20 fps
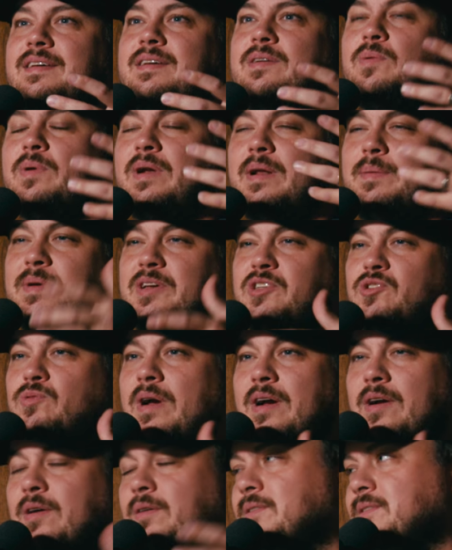when I mix
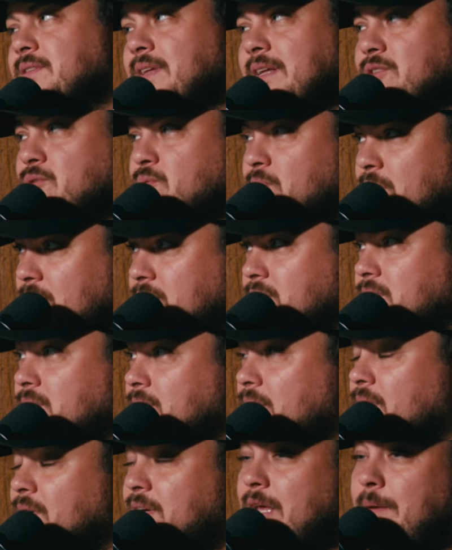records, that's what I'll do.
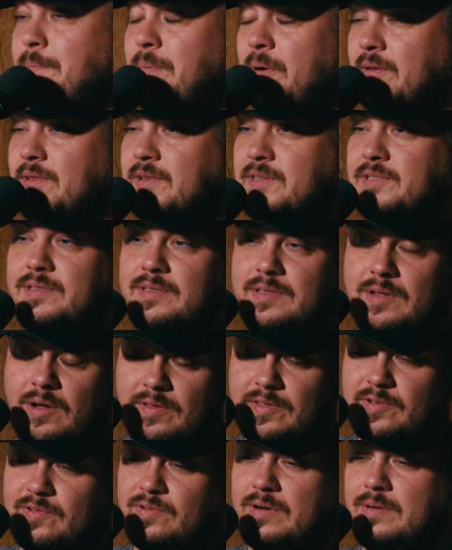I'll keep all
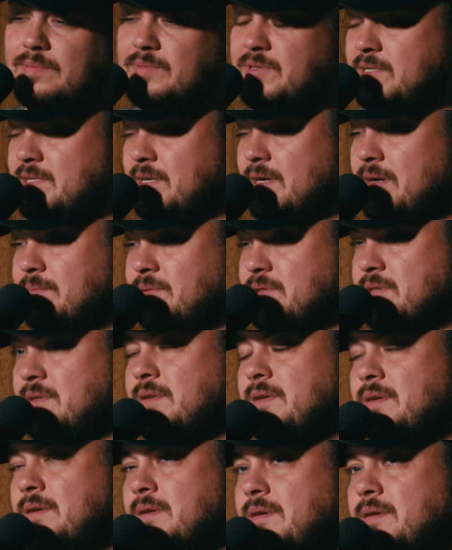the drums, the toms.
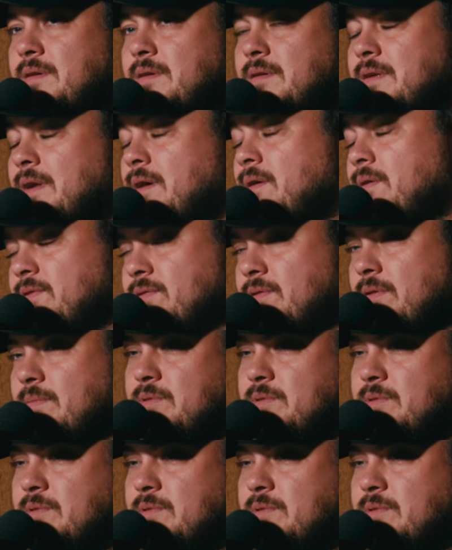Not all the drums,